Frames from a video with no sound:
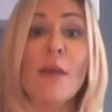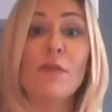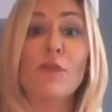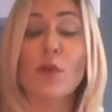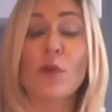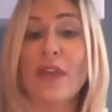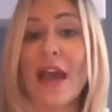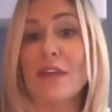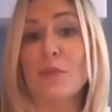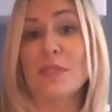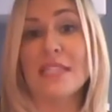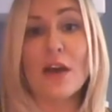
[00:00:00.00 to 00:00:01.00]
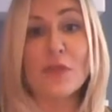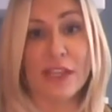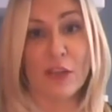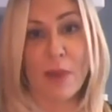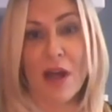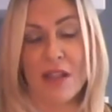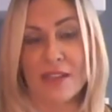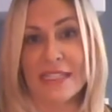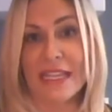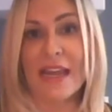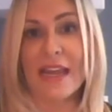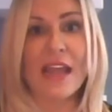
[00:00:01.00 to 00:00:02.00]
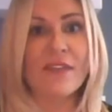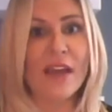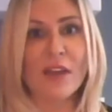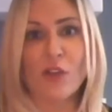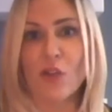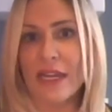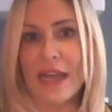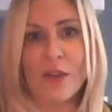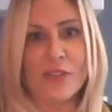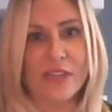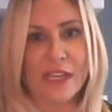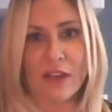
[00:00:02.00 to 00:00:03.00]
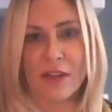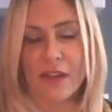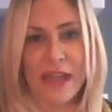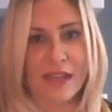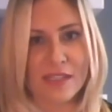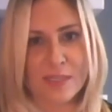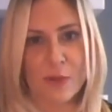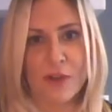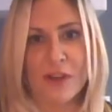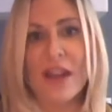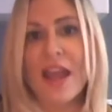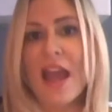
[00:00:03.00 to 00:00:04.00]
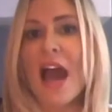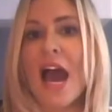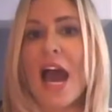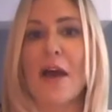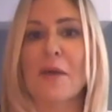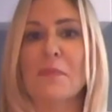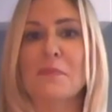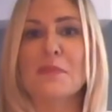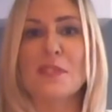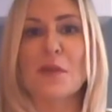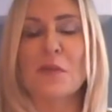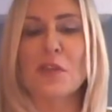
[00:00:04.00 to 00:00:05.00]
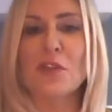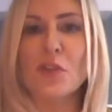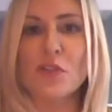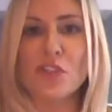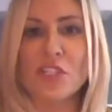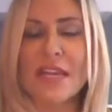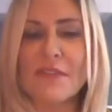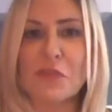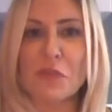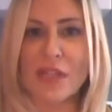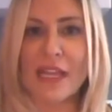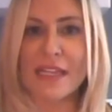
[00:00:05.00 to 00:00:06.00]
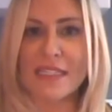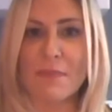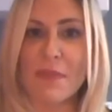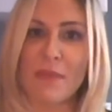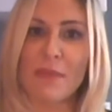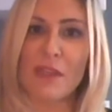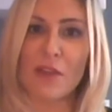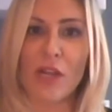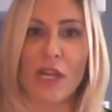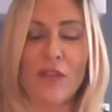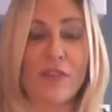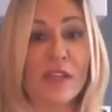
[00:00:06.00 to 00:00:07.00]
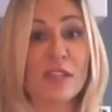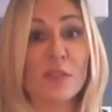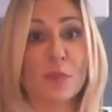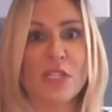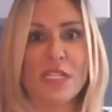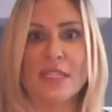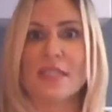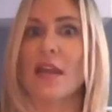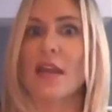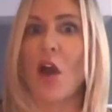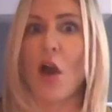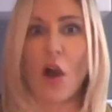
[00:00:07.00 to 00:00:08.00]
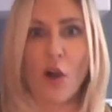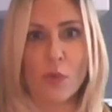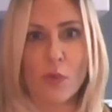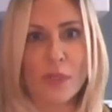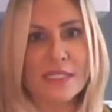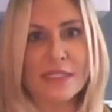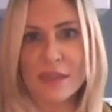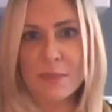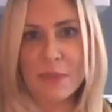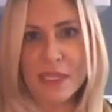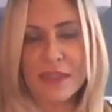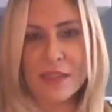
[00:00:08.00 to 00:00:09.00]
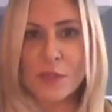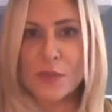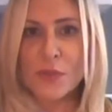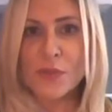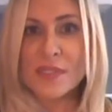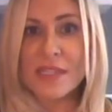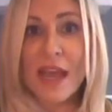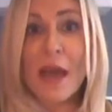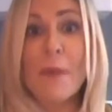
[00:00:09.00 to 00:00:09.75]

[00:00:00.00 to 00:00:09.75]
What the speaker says: before that it was healthcare policy, and I have a great healthcare expert. So you just have to realize that maybe your area of expertise is not always going to be in the news,